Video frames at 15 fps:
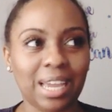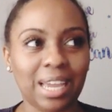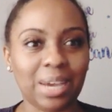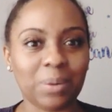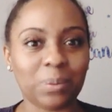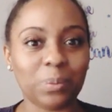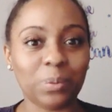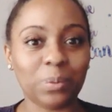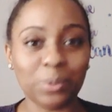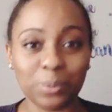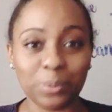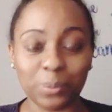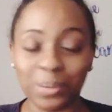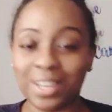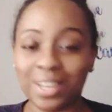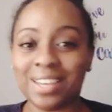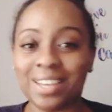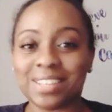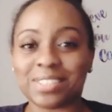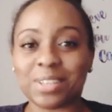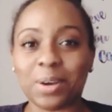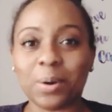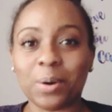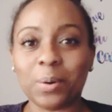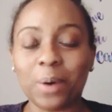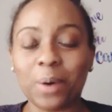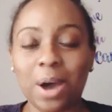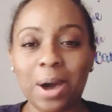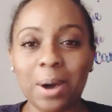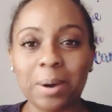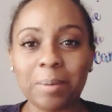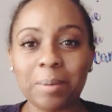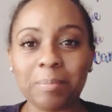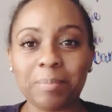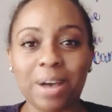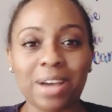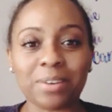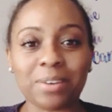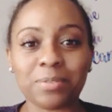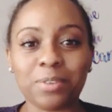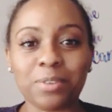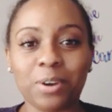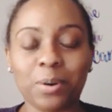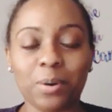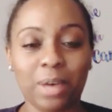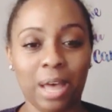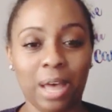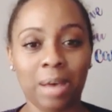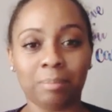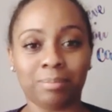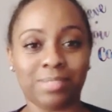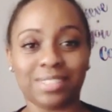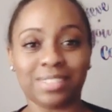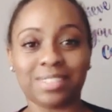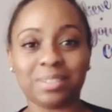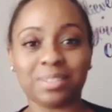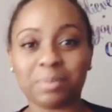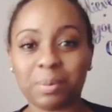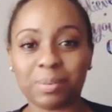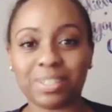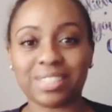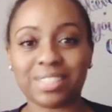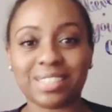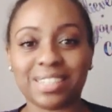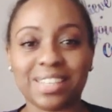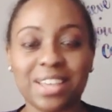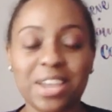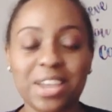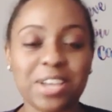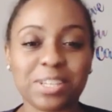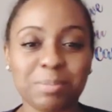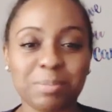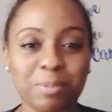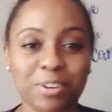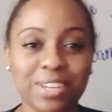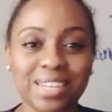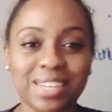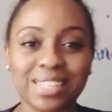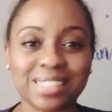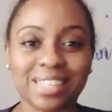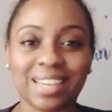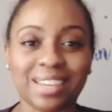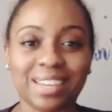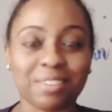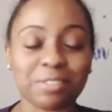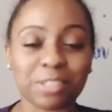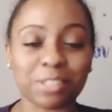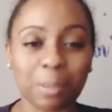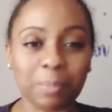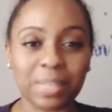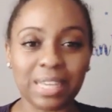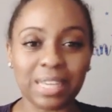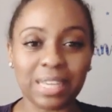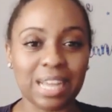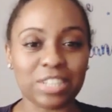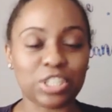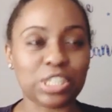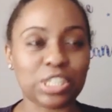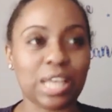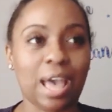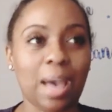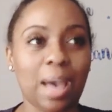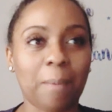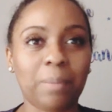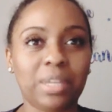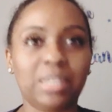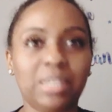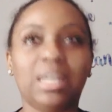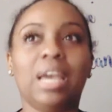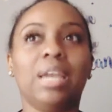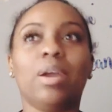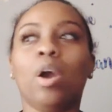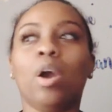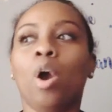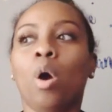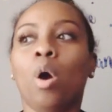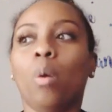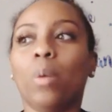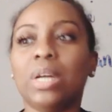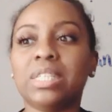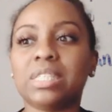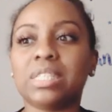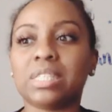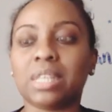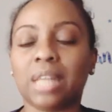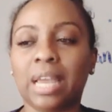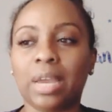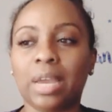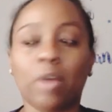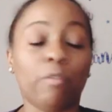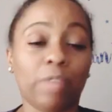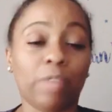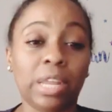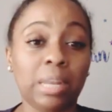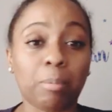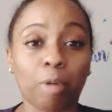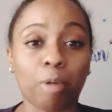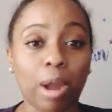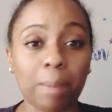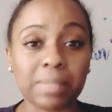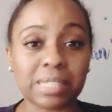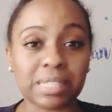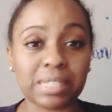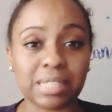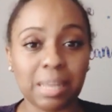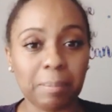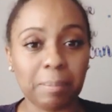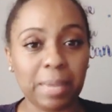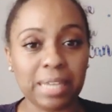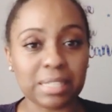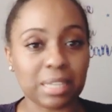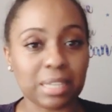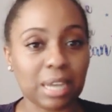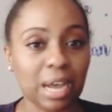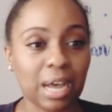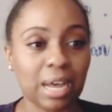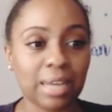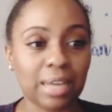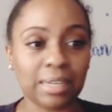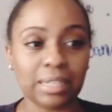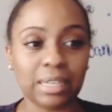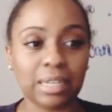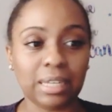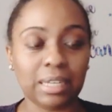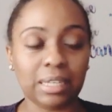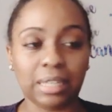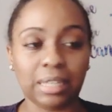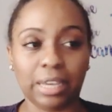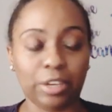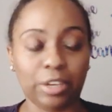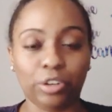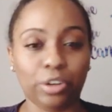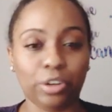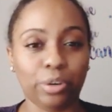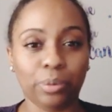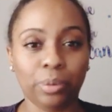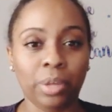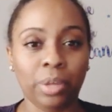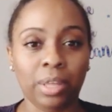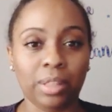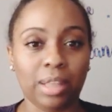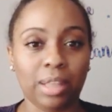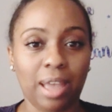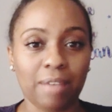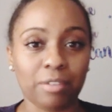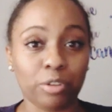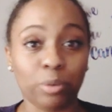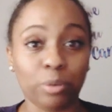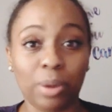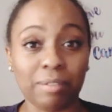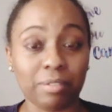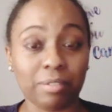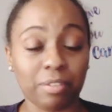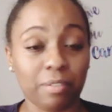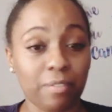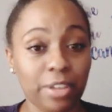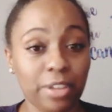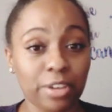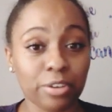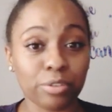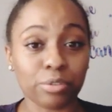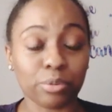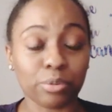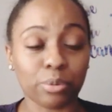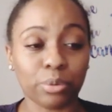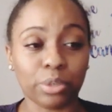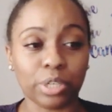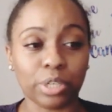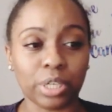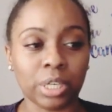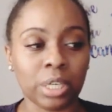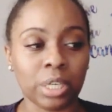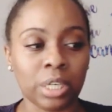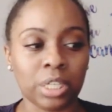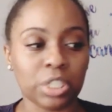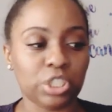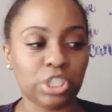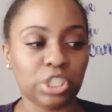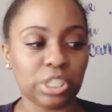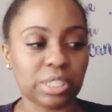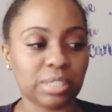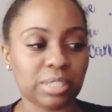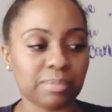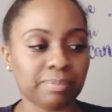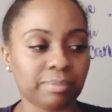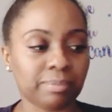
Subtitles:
woo. So I don't know. Does anyone want to share their experience, like, of something that just happened, like, once, like, of any promises they made to God and then, like, you know, you haven't fulfilled, or just